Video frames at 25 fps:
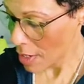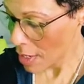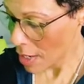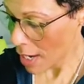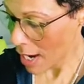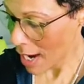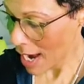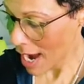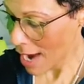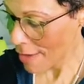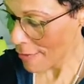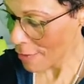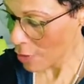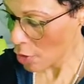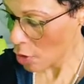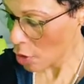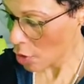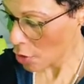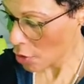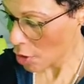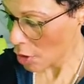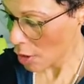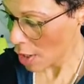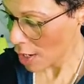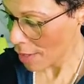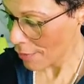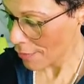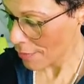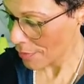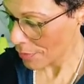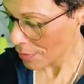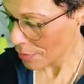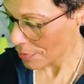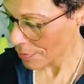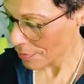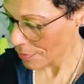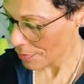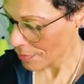I haven't got a
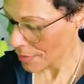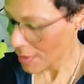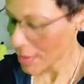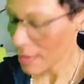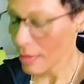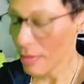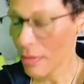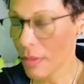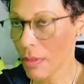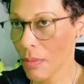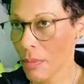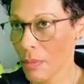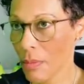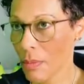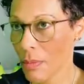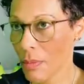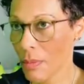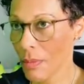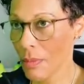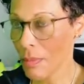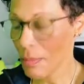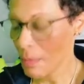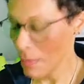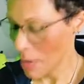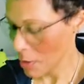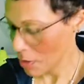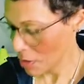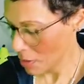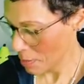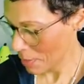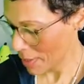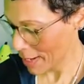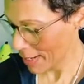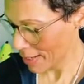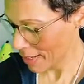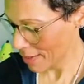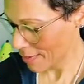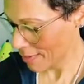
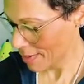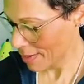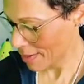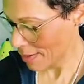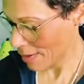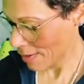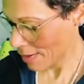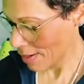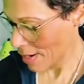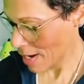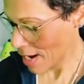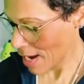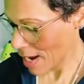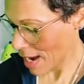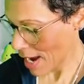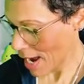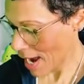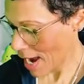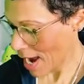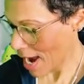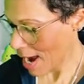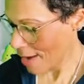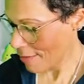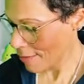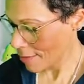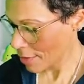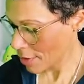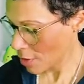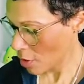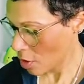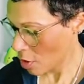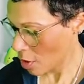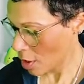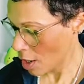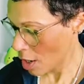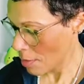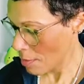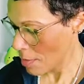motorbike. I haven't
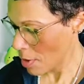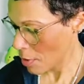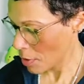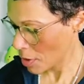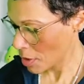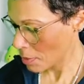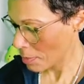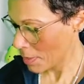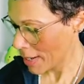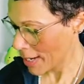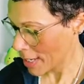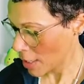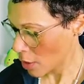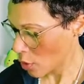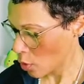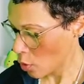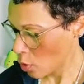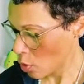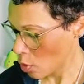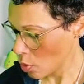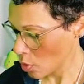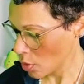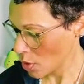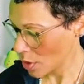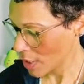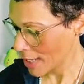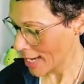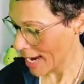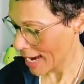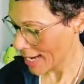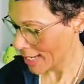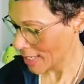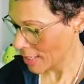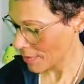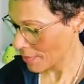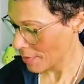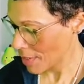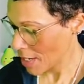got a motorbike course
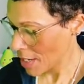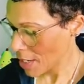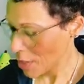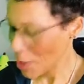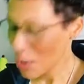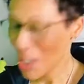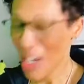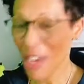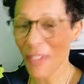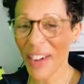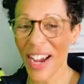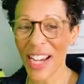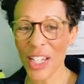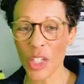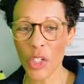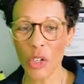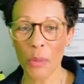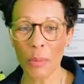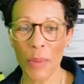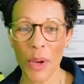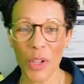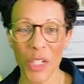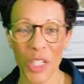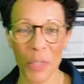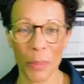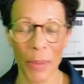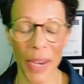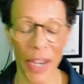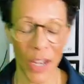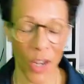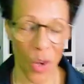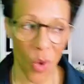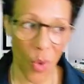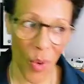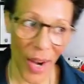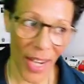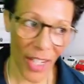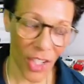yet. So if I do motorbike
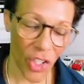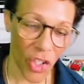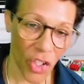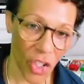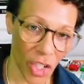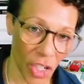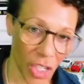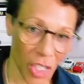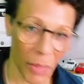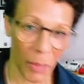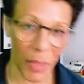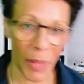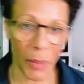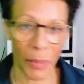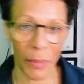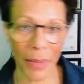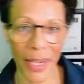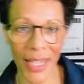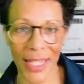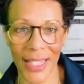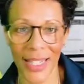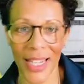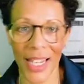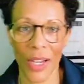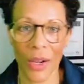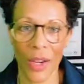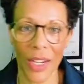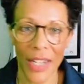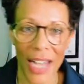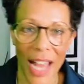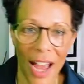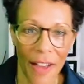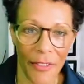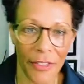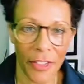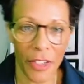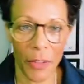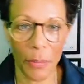questions, people might say, can I
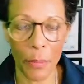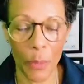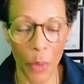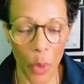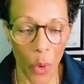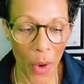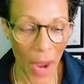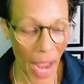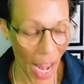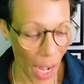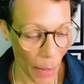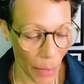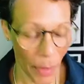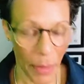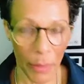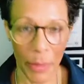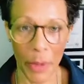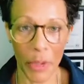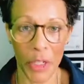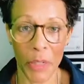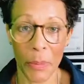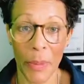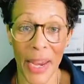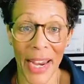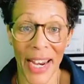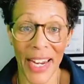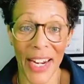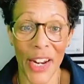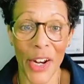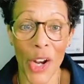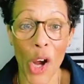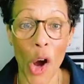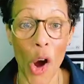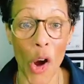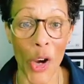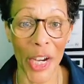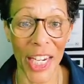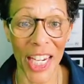have some more help on motorbike? And I
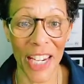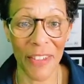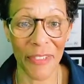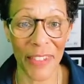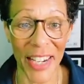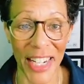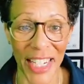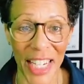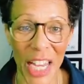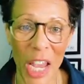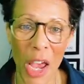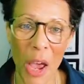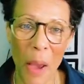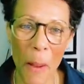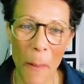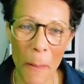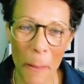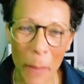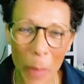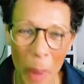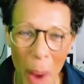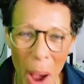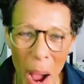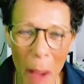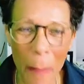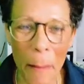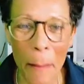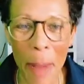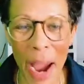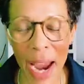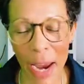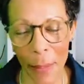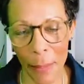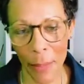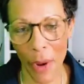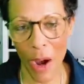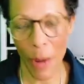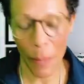can't give it. But I
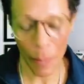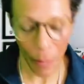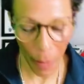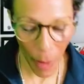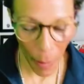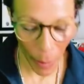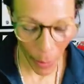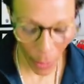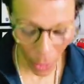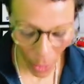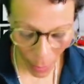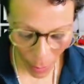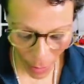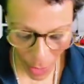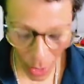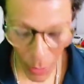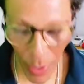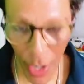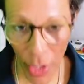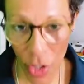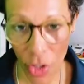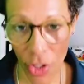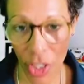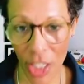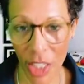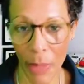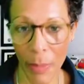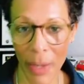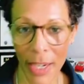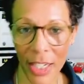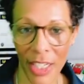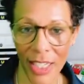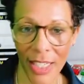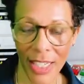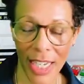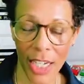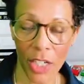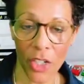might pop a couple of questions into my
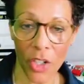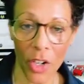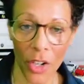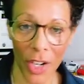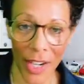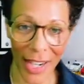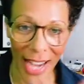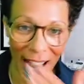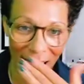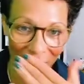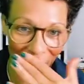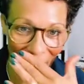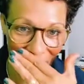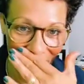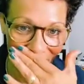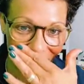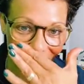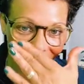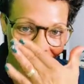TikTok account.